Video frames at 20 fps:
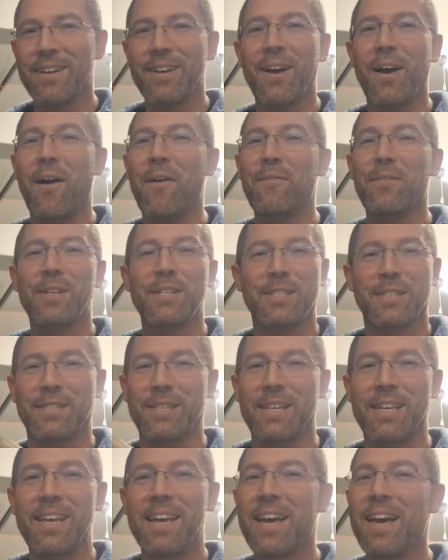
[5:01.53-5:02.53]

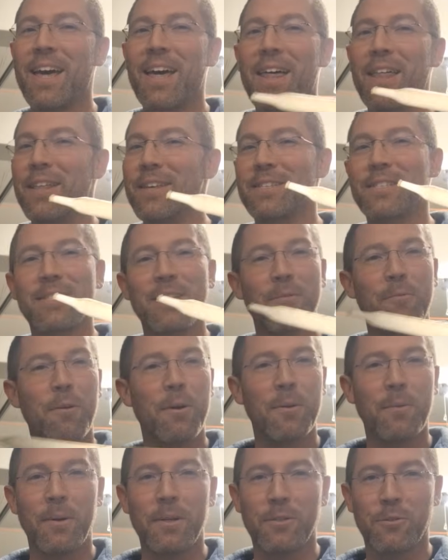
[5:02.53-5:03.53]
obviously this is a
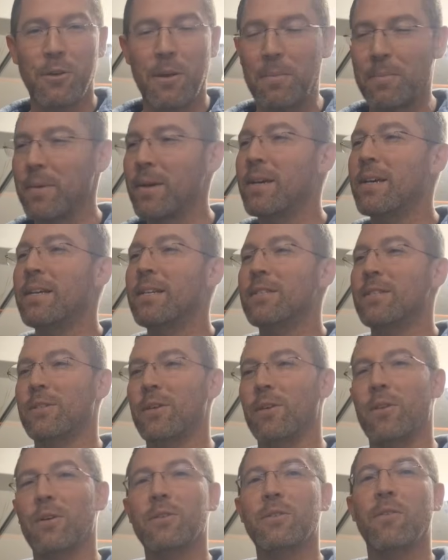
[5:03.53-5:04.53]
one-way trip.
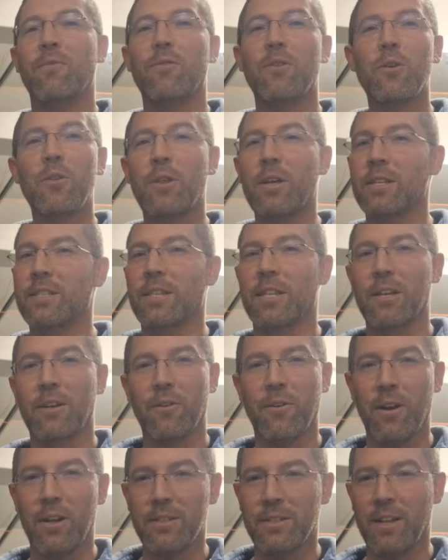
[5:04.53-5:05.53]
So there's a few things in the
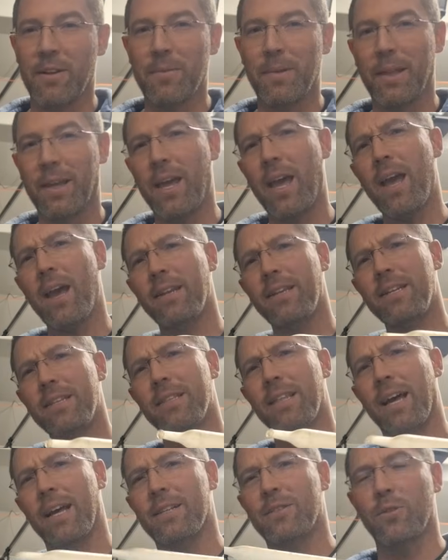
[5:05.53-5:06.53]
garage that I'm like, hey, I
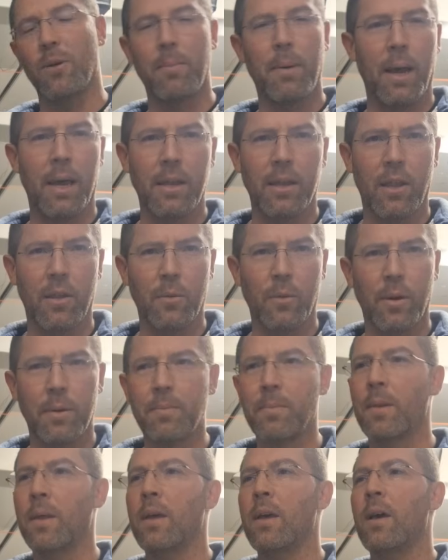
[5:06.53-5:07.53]
need that, so buy another
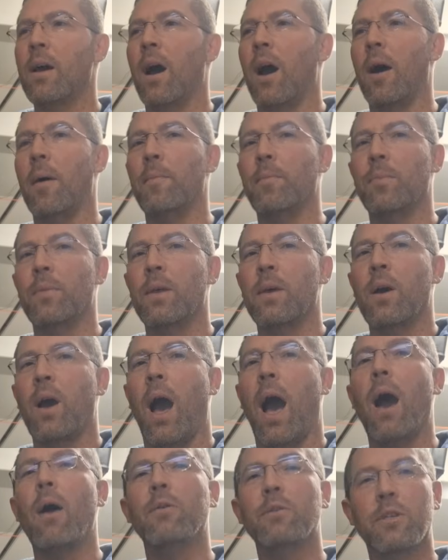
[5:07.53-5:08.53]
one.
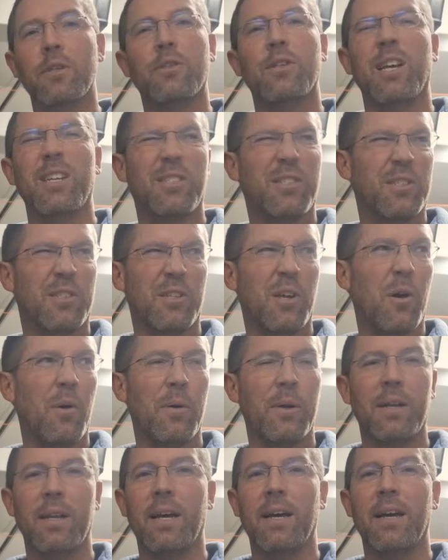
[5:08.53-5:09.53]
I would suggest just
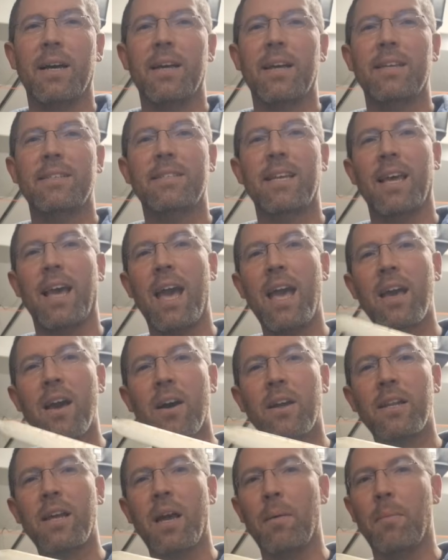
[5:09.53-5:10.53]
go and say, hey,
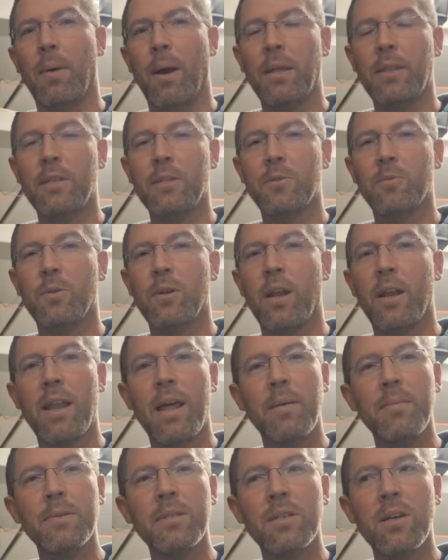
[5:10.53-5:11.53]
honey, I bought this one on
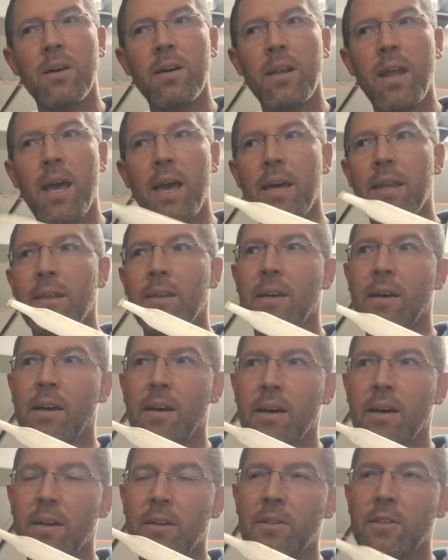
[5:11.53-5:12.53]
Amazon, and
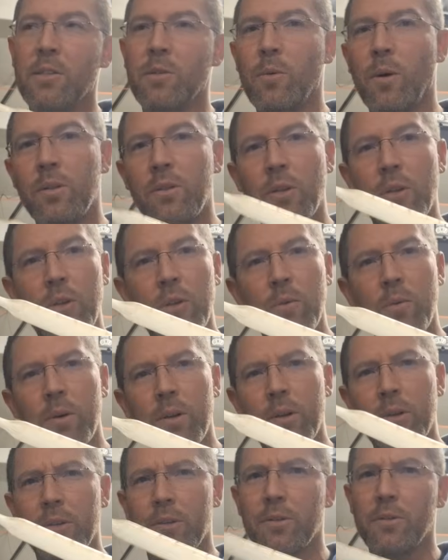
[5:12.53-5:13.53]
do you want the new
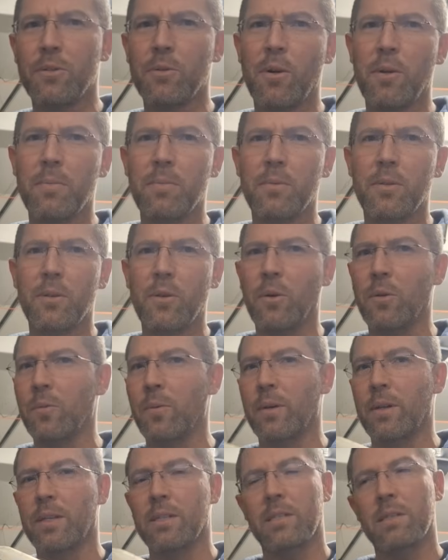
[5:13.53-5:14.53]
one or do you want the old
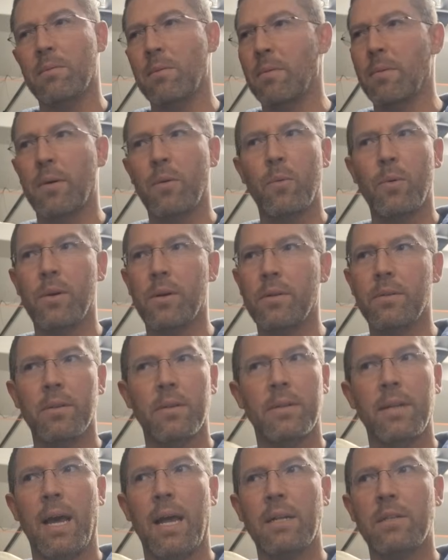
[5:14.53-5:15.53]
one? Because some people get weird and
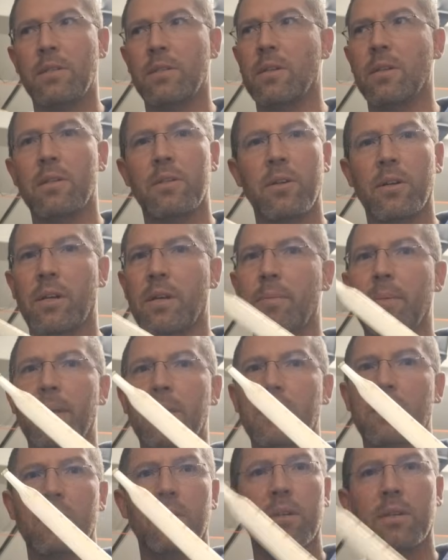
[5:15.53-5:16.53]
attached to a turkey
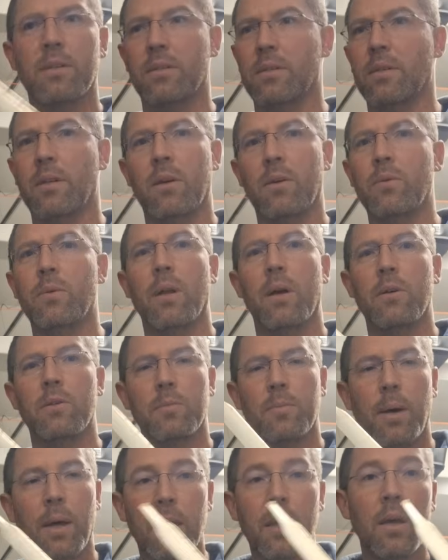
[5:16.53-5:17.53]
baster because, you know, who knows.
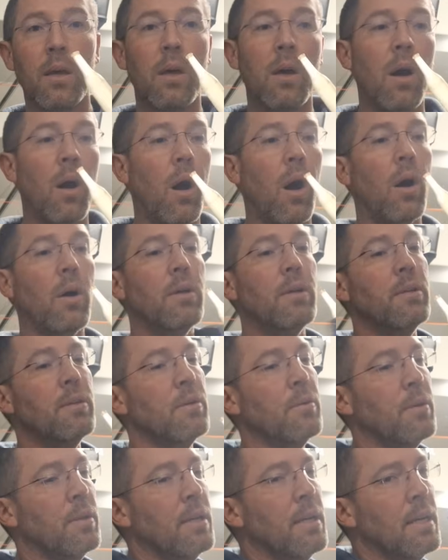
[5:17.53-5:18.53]
But all you
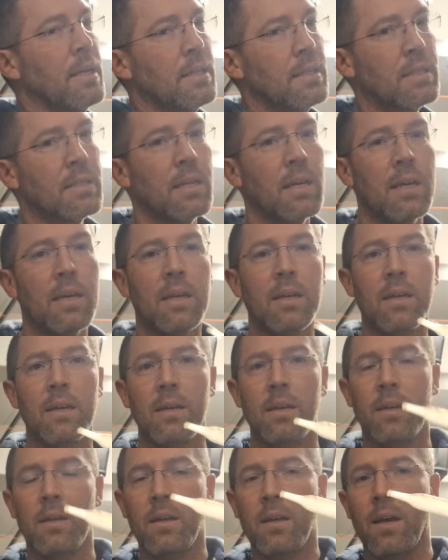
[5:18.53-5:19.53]
do with this
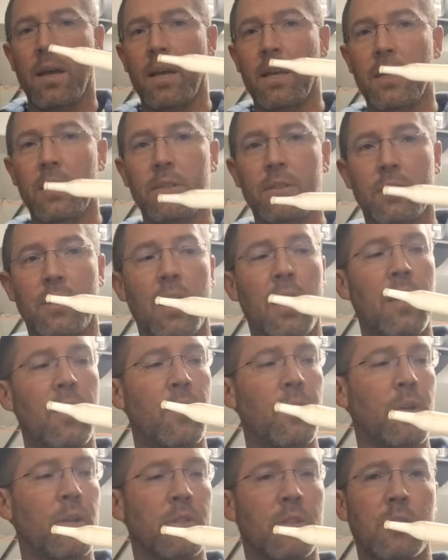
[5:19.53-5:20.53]
is
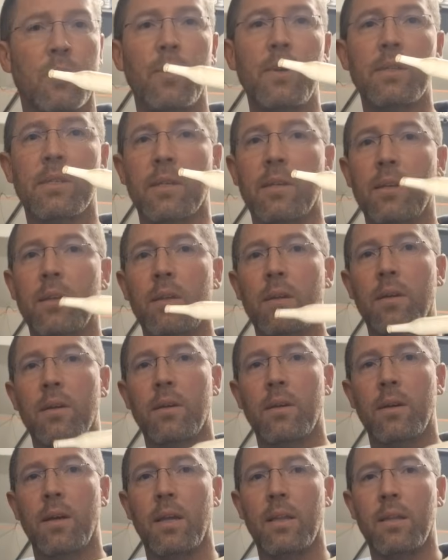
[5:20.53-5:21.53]
you can squeeze it
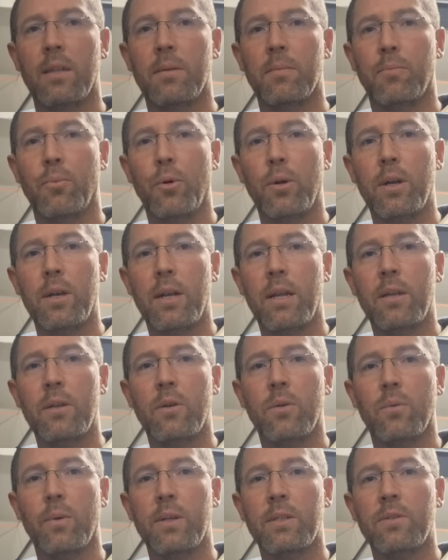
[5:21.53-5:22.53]
and then put it in
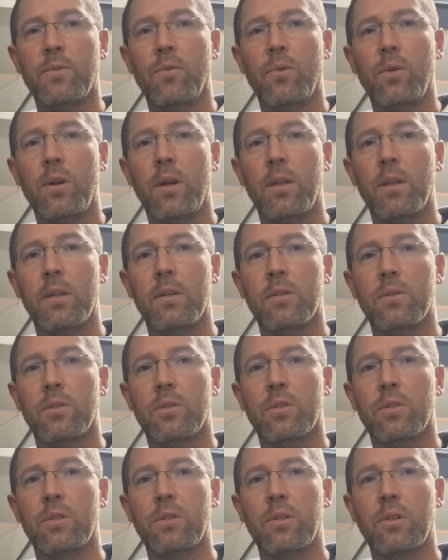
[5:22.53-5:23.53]
your reservoir and then
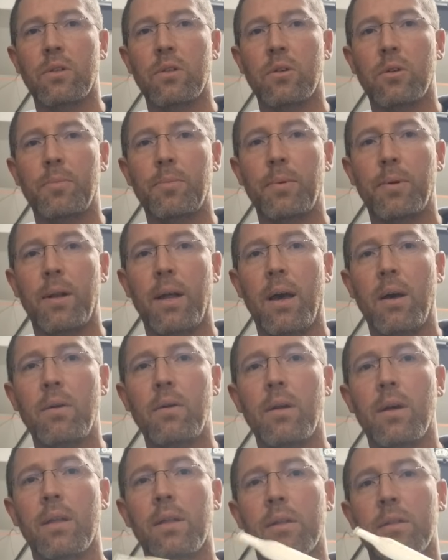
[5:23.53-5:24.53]
slurp it
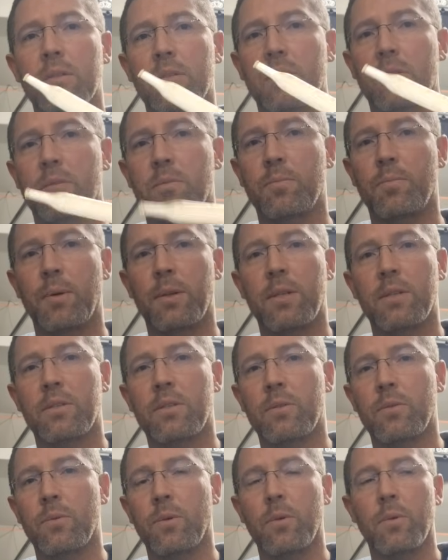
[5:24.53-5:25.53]
out and then spit this
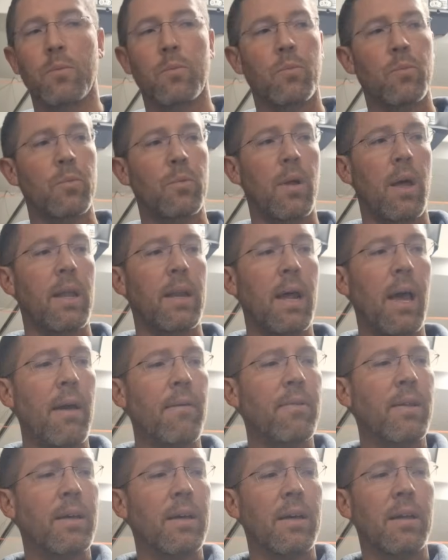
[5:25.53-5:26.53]
into a... And I
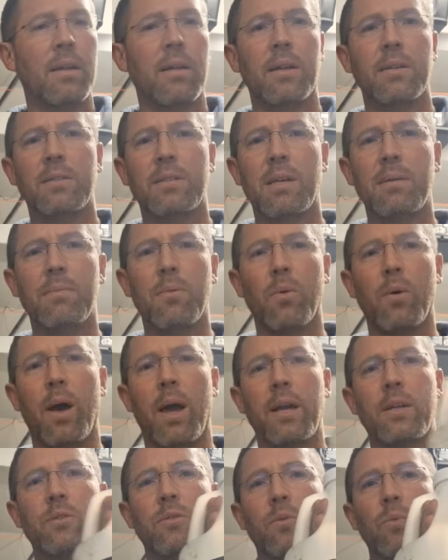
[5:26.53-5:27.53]
have like a... I just keep an
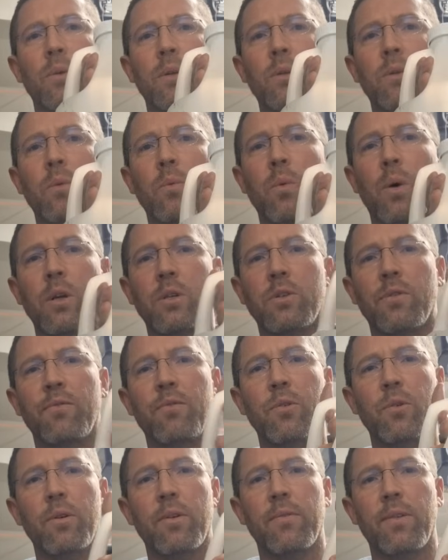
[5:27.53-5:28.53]
extra window or washer
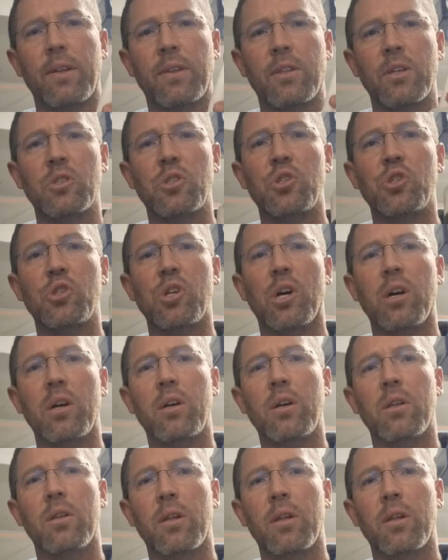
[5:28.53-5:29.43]
fluid of like the junk.